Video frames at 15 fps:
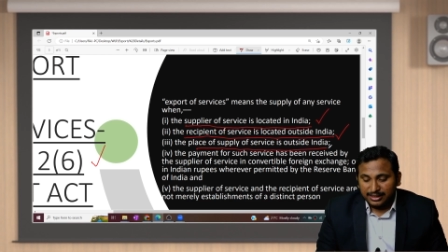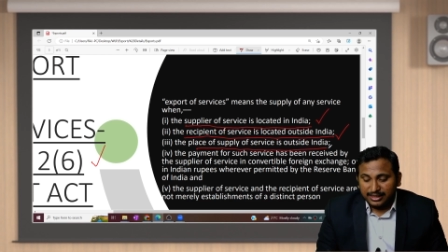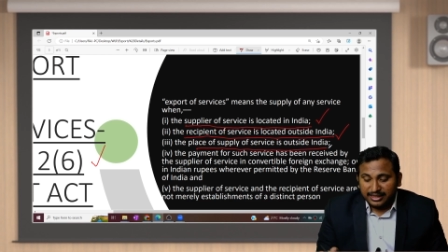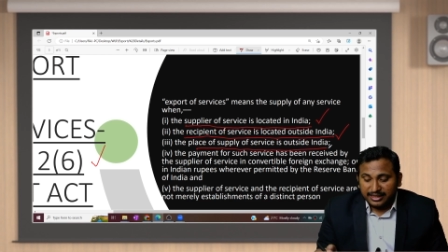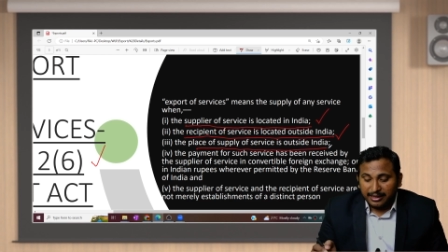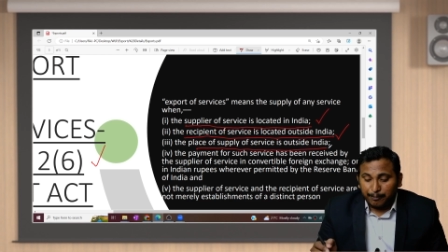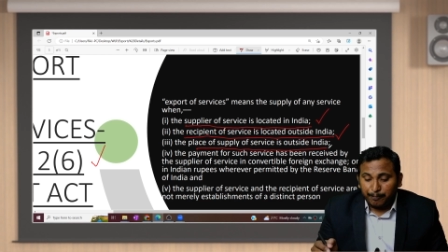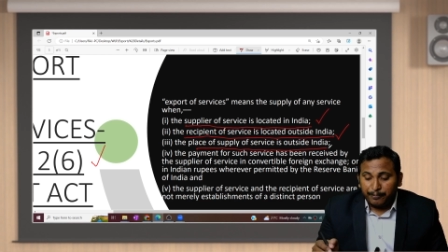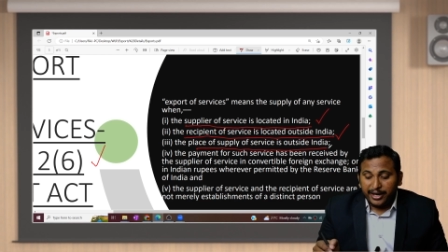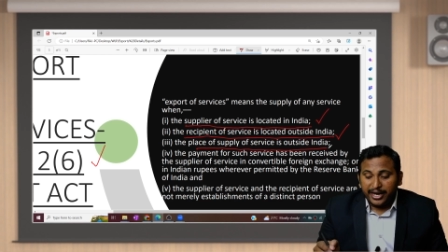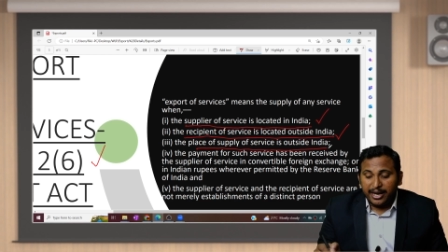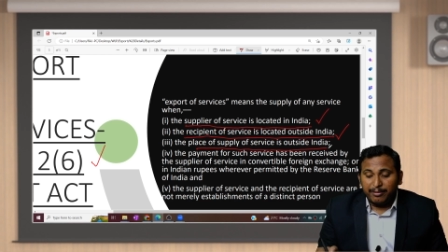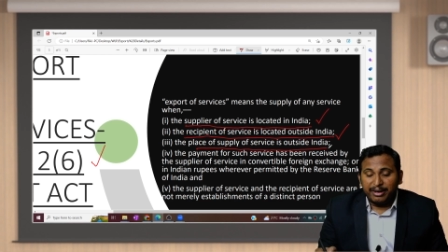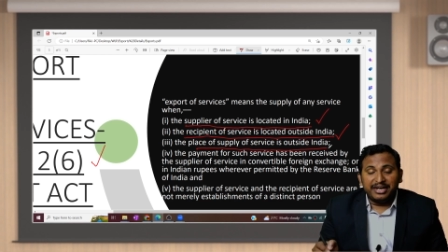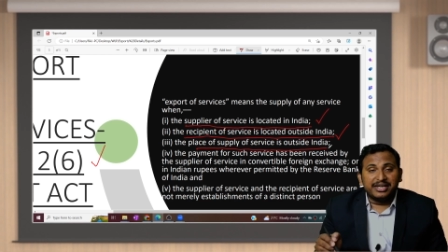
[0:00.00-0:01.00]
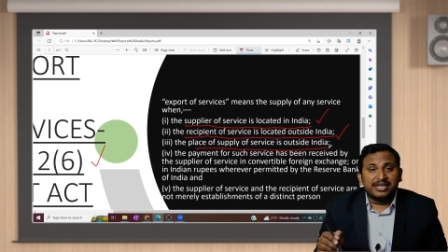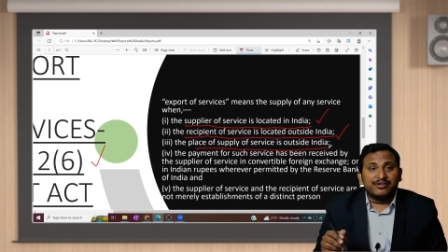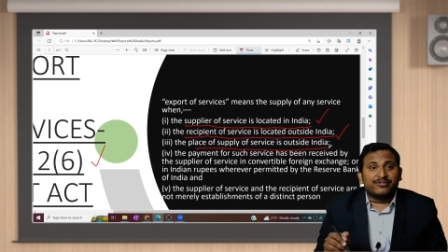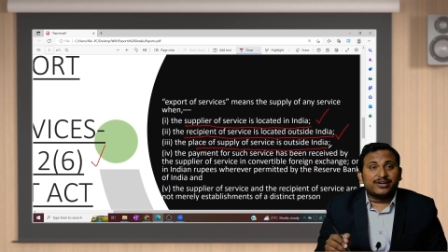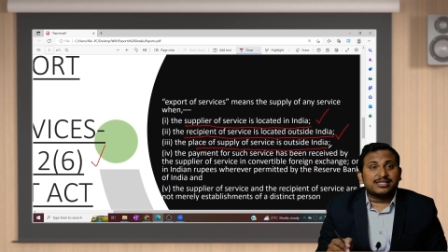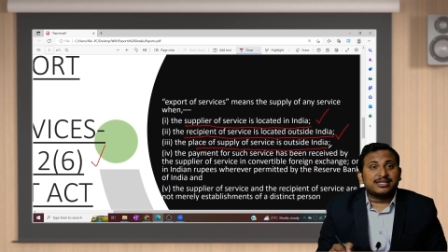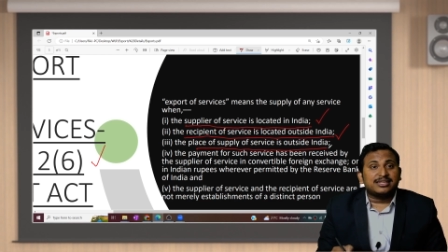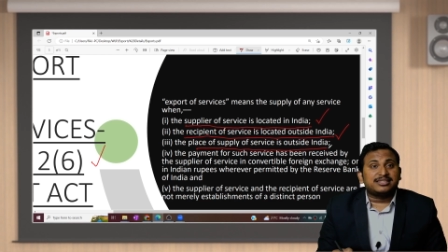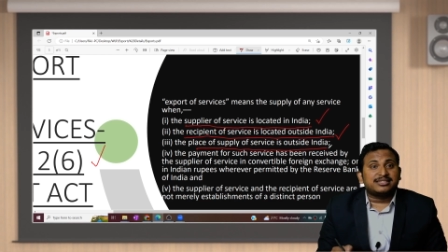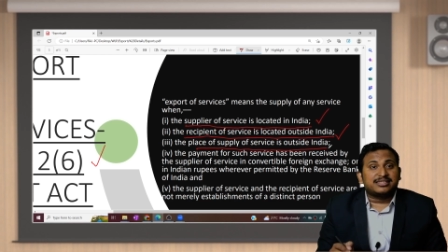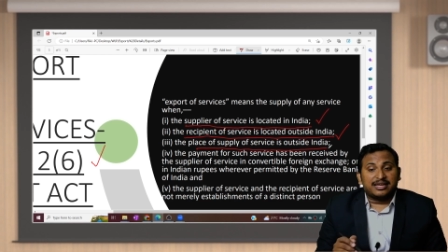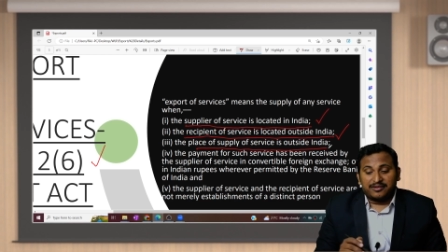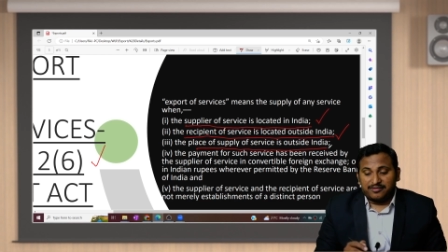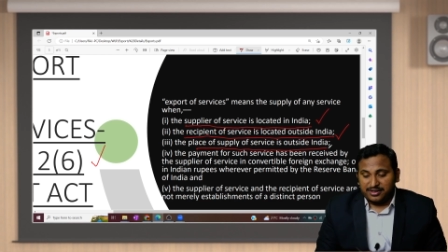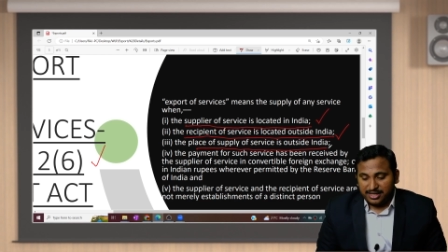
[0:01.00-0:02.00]
The payment for such
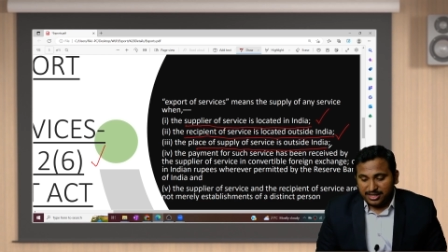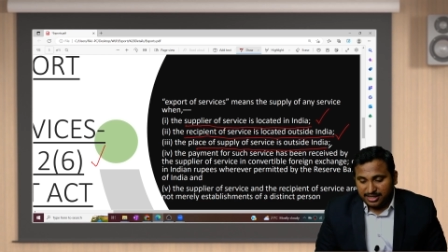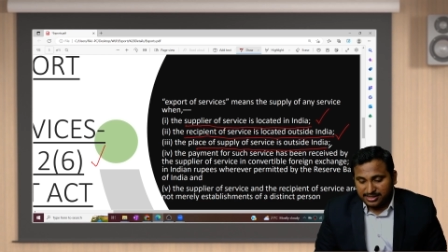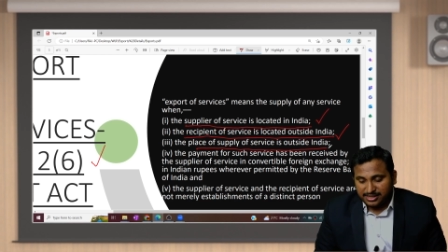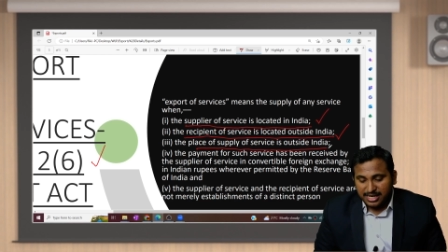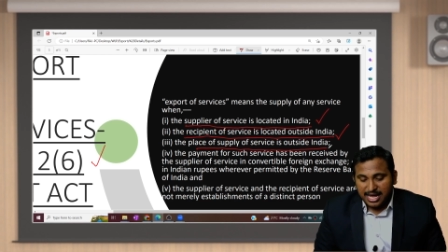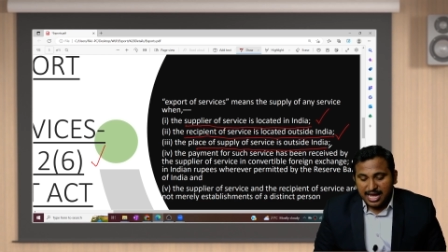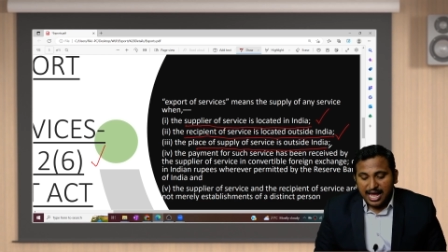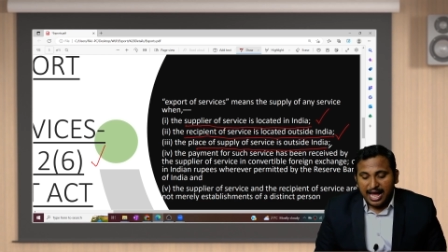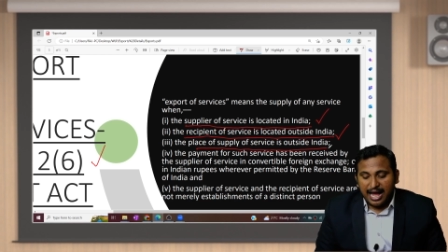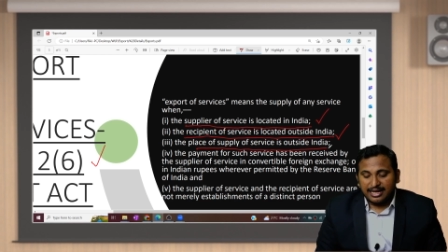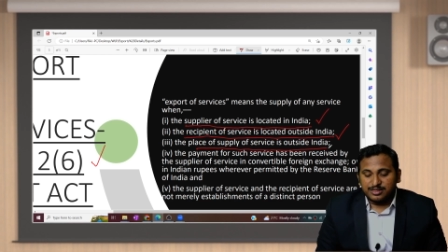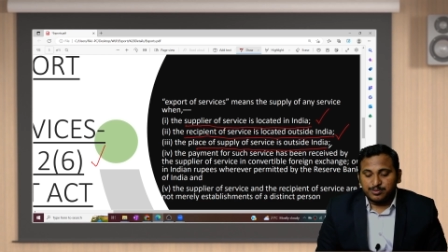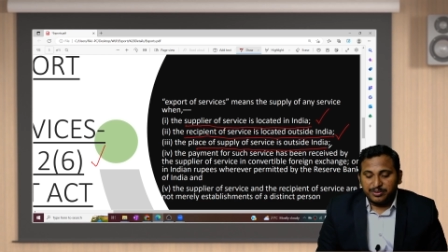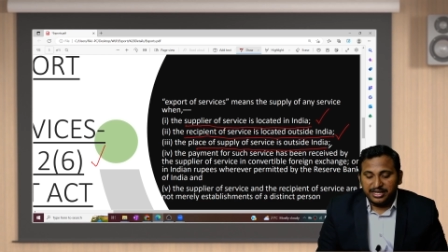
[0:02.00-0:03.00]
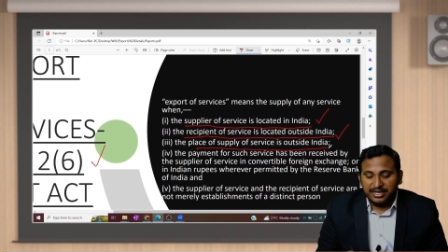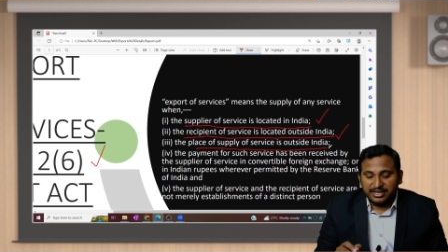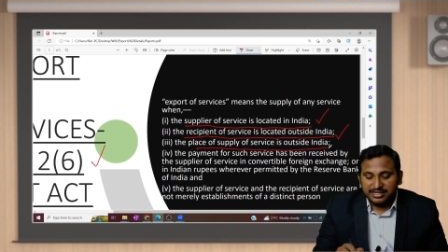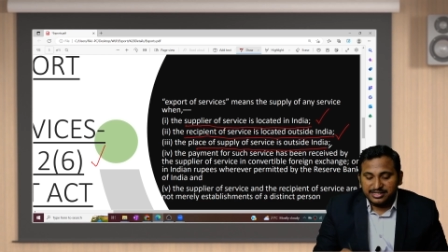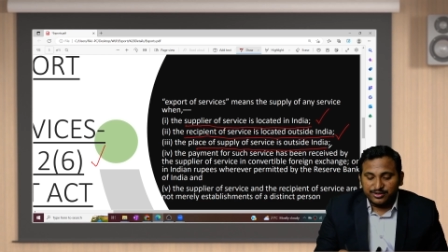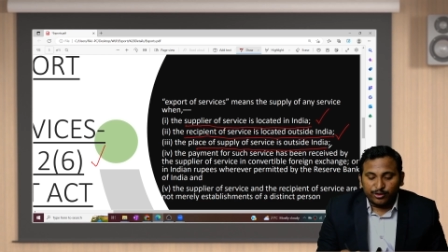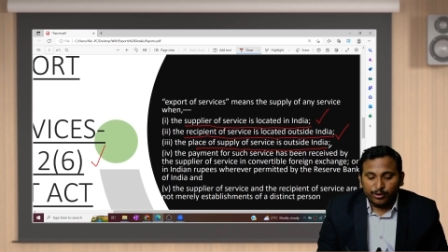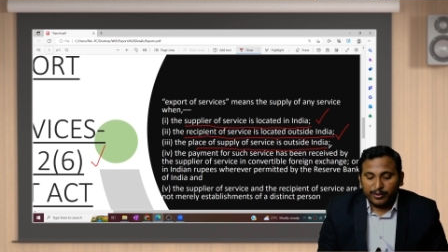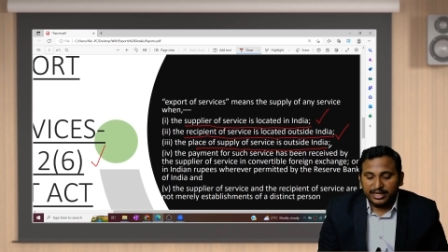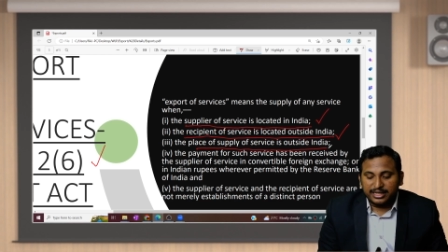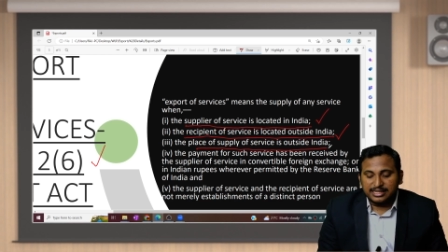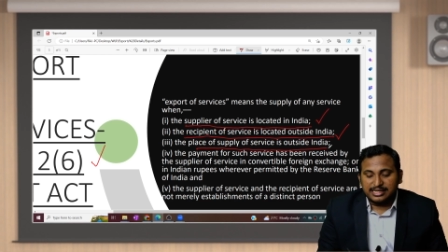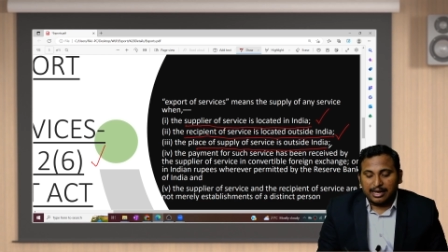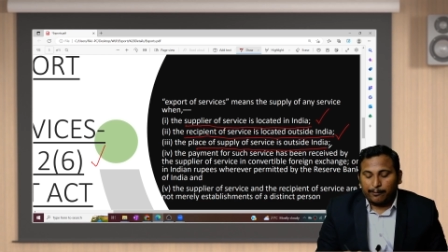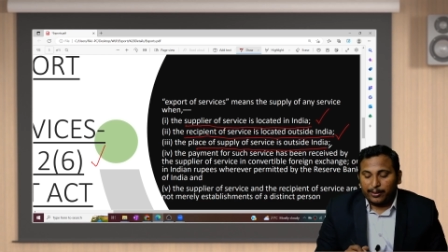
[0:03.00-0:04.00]
service has been received by the
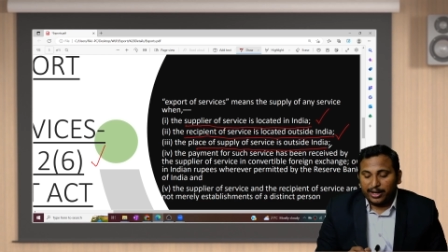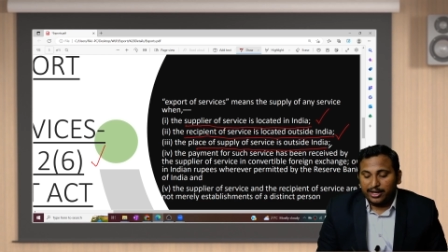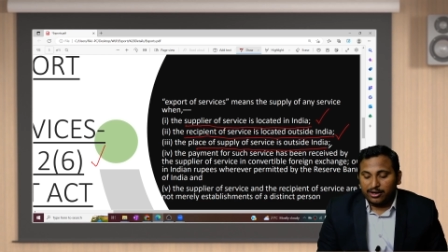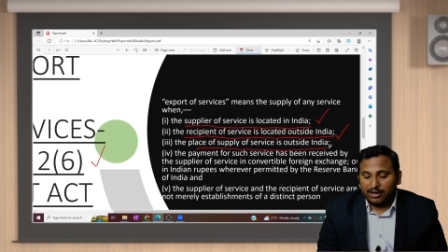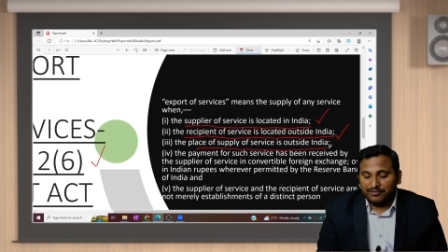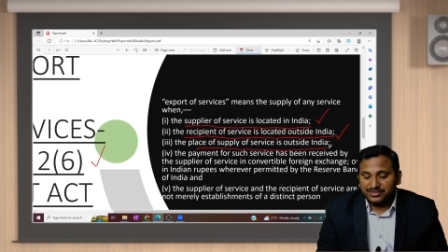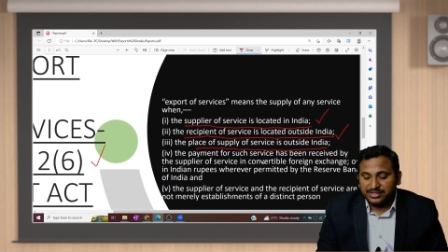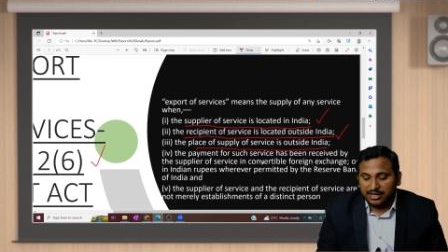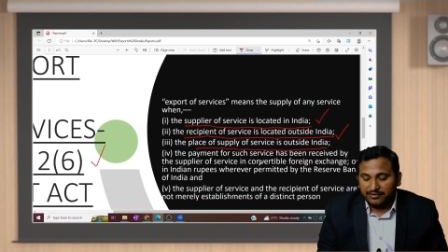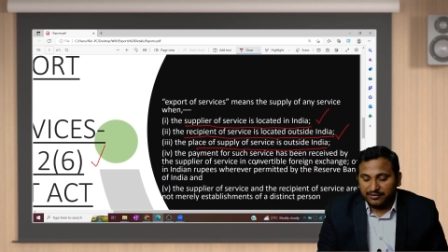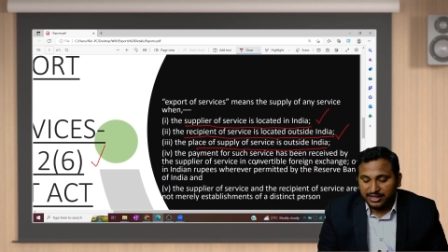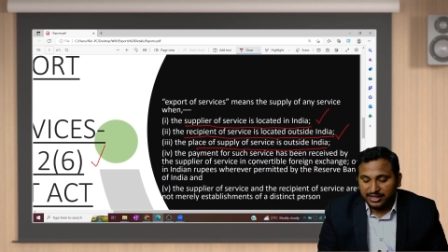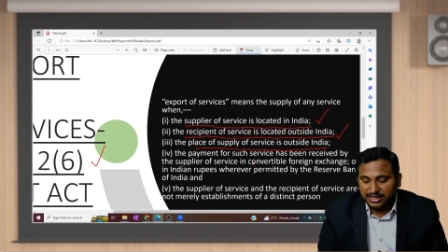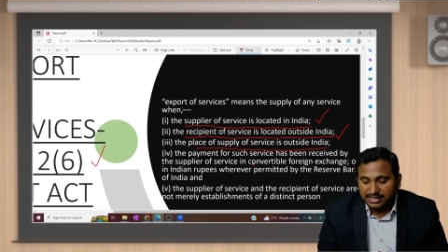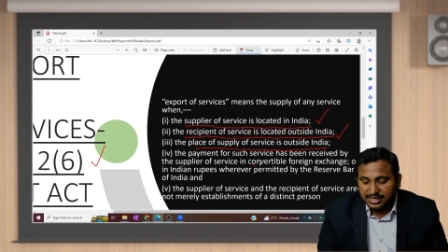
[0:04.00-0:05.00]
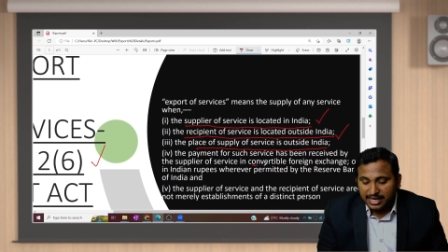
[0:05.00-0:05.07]
supplier of service